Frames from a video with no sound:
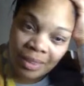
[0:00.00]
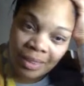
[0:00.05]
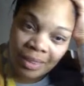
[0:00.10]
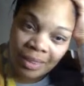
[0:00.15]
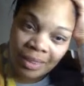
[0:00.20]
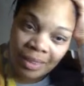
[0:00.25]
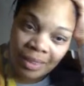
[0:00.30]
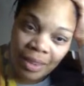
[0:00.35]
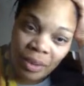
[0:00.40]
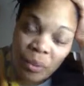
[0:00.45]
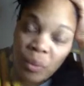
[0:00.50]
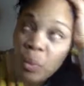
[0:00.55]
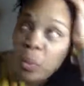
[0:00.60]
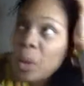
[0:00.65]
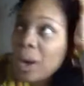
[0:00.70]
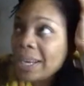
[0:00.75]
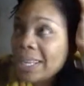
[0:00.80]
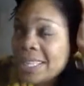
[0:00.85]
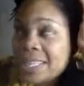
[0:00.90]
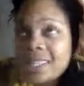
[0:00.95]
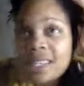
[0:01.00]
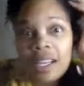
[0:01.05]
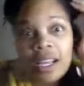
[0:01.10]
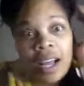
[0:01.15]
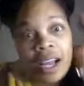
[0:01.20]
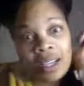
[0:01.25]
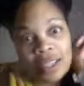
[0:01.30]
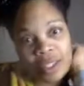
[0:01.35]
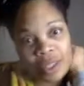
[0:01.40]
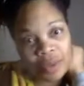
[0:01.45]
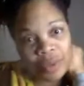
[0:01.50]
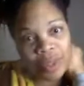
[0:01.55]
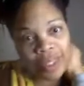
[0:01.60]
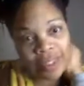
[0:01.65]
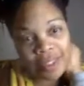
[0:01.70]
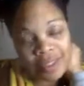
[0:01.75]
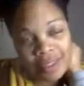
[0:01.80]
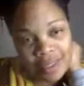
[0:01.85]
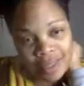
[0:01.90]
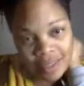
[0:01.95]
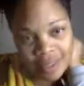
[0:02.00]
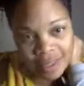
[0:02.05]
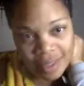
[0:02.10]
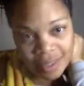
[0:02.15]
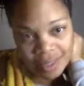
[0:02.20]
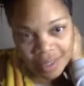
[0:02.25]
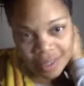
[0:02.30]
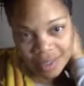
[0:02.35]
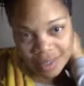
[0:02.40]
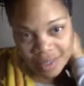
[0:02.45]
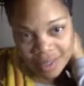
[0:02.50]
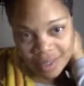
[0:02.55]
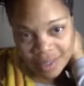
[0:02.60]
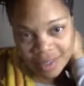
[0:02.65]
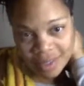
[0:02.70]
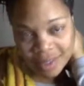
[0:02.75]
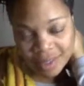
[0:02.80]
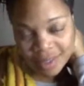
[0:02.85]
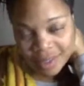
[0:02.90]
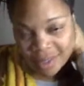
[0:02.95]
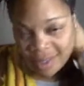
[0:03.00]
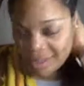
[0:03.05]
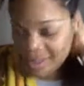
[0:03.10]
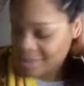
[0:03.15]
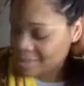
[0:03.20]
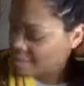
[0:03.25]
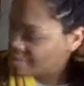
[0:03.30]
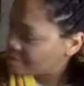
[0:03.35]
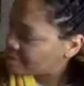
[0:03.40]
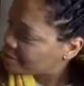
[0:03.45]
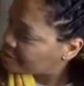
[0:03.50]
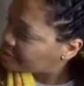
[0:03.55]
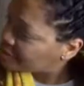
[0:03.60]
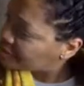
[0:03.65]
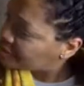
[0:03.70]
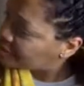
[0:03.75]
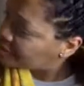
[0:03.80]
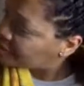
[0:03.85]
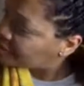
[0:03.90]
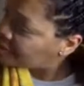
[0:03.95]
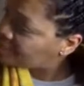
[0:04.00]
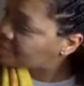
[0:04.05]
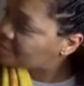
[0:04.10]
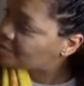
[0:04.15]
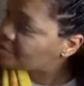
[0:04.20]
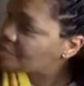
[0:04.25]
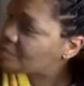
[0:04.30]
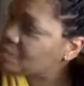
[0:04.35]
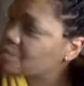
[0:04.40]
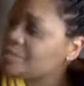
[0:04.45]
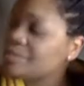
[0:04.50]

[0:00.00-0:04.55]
At this point in time, we don't have anything. But if we need to somehow either build some